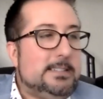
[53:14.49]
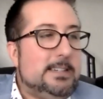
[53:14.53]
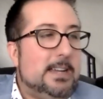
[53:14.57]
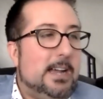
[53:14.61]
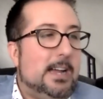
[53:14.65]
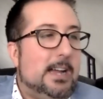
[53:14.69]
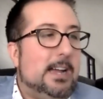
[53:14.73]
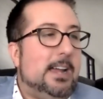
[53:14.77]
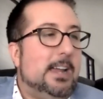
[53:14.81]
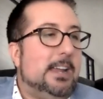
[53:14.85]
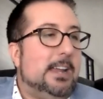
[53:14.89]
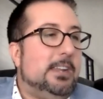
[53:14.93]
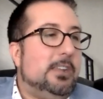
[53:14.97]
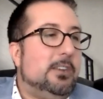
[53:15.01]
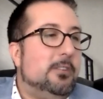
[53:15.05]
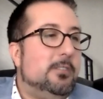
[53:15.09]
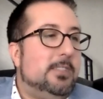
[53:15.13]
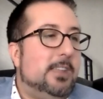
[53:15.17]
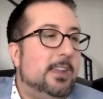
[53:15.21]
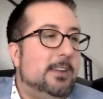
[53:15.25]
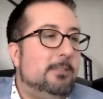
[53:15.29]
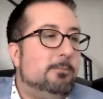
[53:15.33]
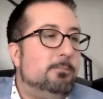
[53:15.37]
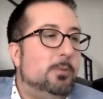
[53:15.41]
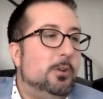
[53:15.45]

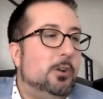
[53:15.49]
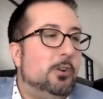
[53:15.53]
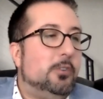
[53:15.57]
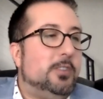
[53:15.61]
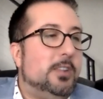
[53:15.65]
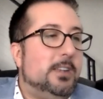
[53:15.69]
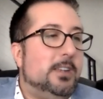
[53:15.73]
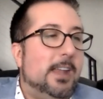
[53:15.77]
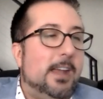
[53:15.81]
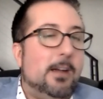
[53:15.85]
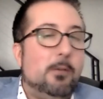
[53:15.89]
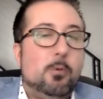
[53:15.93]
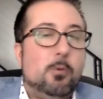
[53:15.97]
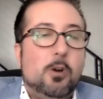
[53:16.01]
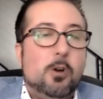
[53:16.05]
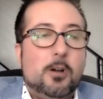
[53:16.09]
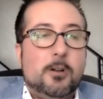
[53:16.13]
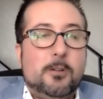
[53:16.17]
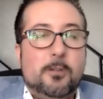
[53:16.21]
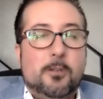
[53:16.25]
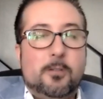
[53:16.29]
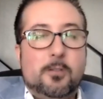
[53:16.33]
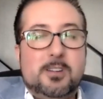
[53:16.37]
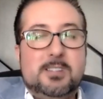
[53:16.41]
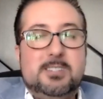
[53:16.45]
They built a
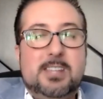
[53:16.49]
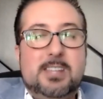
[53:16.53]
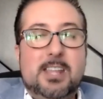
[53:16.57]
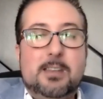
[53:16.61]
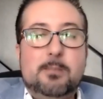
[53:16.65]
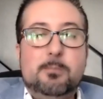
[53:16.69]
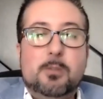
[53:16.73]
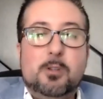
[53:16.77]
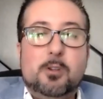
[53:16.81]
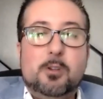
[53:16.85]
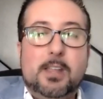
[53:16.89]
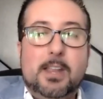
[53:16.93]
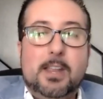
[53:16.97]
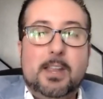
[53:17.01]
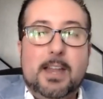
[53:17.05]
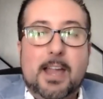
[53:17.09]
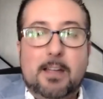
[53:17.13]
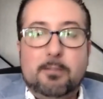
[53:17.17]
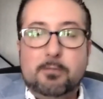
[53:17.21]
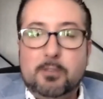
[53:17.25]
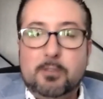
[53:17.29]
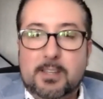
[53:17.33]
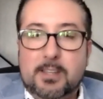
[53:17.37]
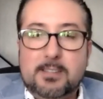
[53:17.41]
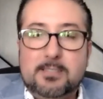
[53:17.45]
network of over 10 million
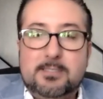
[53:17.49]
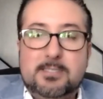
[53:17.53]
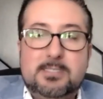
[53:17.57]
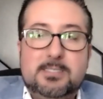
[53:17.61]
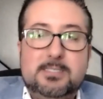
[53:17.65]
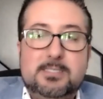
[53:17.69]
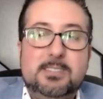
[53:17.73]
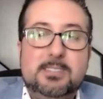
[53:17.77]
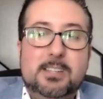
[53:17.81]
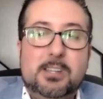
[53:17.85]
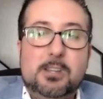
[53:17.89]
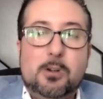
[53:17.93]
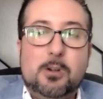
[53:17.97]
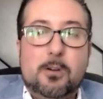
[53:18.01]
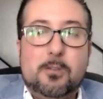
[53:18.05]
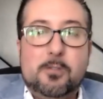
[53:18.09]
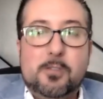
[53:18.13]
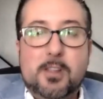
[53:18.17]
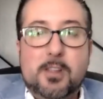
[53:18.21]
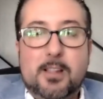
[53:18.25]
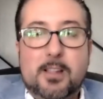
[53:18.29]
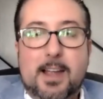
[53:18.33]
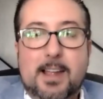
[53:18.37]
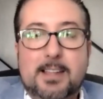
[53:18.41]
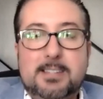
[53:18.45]
advocates, over
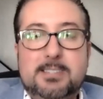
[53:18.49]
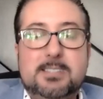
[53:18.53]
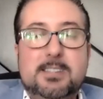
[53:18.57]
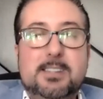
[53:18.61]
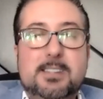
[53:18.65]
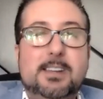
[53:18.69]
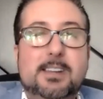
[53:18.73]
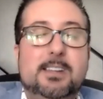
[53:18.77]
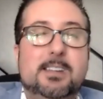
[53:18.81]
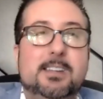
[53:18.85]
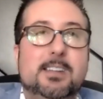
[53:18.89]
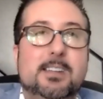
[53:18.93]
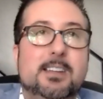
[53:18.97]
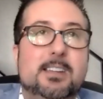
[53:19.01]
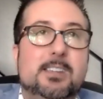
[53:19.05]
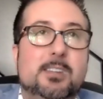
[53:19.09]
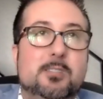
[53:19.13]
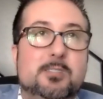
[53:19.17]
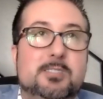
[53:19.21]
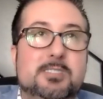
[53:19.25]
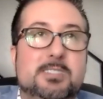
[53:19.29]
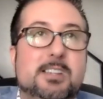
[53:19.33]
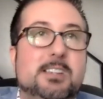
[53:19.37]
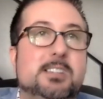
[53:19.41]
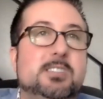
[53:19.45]
the last
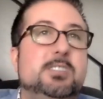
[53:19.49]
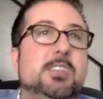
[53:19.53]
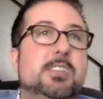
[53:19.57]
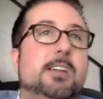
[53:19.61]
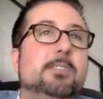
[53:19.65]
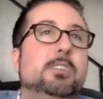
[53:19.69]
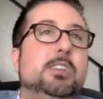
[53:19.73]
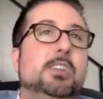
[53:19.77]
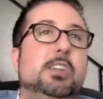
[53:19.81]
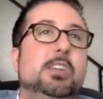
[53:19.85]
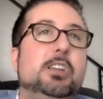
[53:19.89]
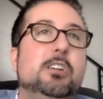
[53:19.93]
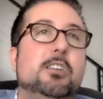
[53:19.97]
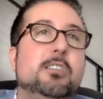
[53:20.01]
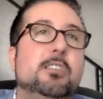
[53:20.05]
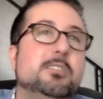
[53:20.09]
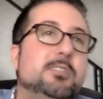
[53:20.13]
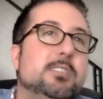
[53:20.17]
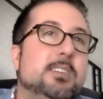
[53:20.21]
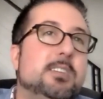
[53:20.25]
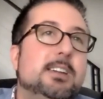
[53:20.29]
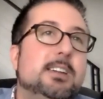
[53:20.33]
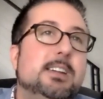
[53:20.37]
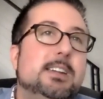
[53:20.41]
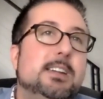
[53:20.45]
6-7
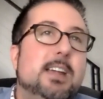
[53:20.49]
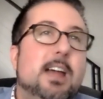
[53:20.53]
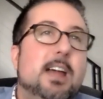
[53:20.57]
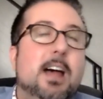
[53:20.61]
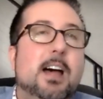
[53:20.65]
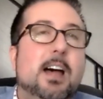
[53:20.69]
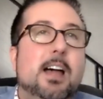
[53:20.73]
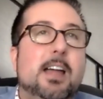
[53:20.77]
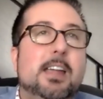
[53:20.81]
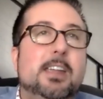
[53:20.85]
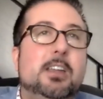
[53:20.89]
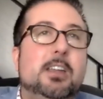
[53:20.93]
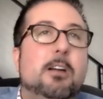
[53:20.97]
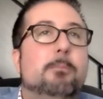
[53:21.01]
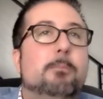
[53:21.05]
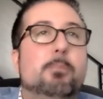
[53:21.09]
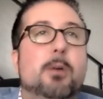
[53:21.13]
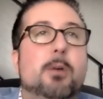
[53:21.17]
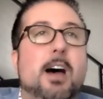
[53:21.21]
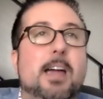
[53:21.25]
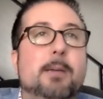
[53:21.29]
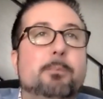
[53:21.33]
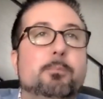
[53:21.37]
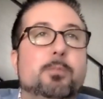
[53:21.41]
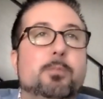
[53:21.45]
years,
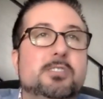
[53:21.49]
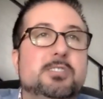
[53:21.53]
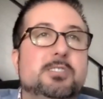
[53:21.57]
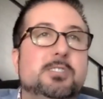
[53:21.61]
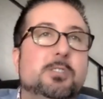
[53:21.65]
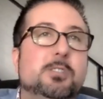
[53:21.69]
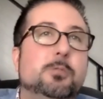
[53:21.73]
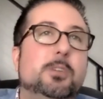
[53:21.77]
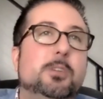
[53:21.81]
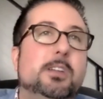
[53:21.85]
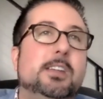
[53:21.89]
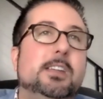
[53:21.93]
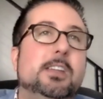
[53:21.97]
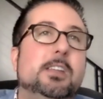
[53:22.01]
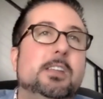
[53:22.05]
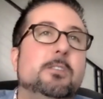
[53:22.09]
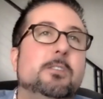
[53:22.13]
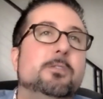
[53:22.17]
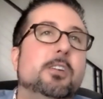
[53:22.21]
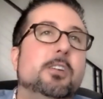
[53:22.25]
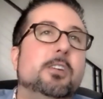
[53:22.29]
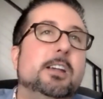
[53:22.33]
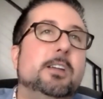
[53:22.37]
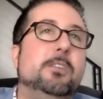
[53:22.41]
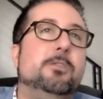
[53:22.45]
by
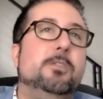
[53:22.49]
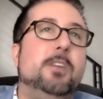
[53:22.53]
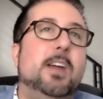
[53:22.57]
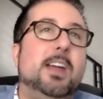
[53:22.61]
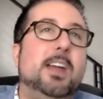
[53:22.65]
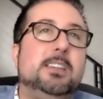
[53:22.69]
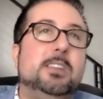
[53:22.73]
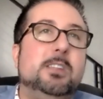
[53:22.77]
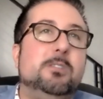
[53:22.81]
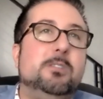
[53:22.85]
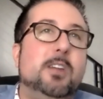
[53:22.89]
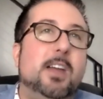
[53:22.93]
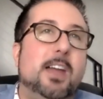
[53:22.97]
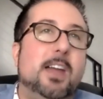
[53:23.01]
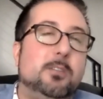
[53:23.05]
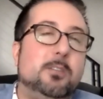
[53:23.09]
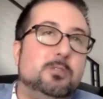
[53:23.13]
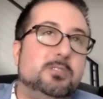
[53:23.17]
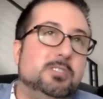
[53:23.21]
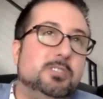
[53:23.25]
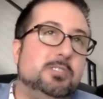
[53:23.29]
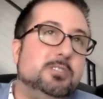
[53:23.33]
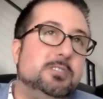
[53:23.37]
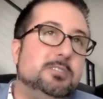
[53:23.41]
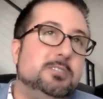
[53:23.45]
pursuing, very effective
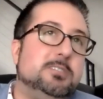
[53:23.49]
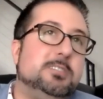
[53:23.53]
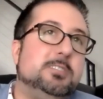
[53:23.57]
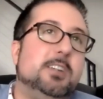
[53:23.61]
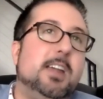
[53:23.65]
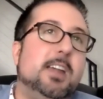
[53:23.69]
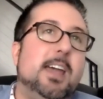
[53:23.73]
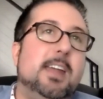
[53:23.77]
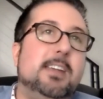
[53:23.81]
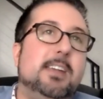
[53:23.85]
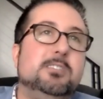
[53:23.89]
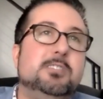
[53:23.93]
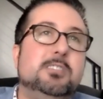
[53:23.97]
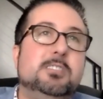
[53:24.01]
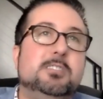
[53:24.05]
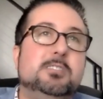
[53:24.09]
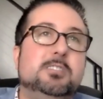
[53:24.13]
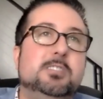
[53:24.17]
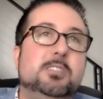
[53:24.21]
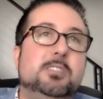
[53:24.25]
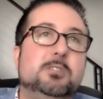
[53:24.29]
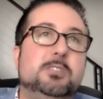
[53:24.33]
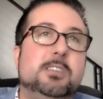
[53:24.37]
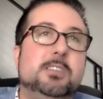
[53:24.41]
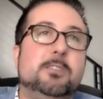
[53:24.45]
acquisition
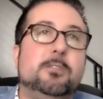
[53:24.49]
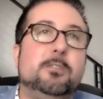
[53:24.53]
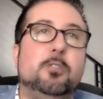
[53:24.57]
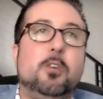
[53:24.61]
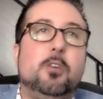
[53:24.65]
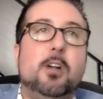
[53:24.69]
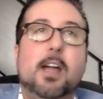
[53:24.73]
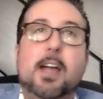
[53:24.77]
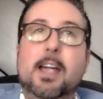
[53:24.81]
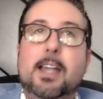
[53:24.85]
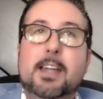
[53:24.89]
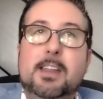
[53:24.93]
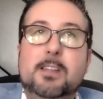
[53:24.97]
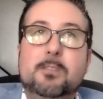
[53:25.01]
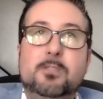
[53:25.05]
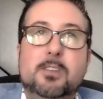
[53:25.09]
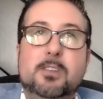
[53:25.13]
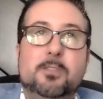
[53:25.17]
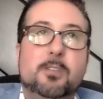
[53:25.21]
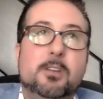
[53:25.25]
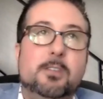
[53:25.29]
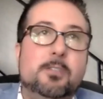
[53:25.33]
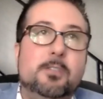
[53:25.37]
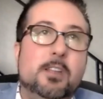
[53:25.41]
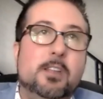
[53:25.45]
strategies using a variety of
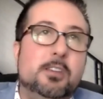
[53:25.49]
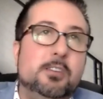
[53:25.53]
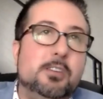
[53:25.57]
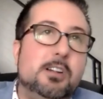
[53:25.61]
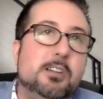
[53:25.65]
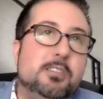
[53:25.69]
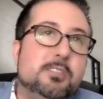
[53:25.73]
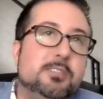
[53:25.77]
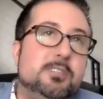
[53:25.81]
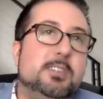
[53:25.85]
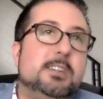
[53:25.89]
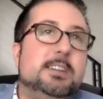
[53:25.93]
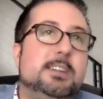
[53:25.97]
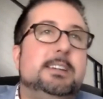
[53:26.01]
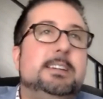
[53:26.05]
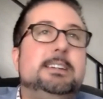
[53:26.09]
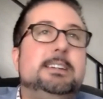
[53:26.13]
different vendors.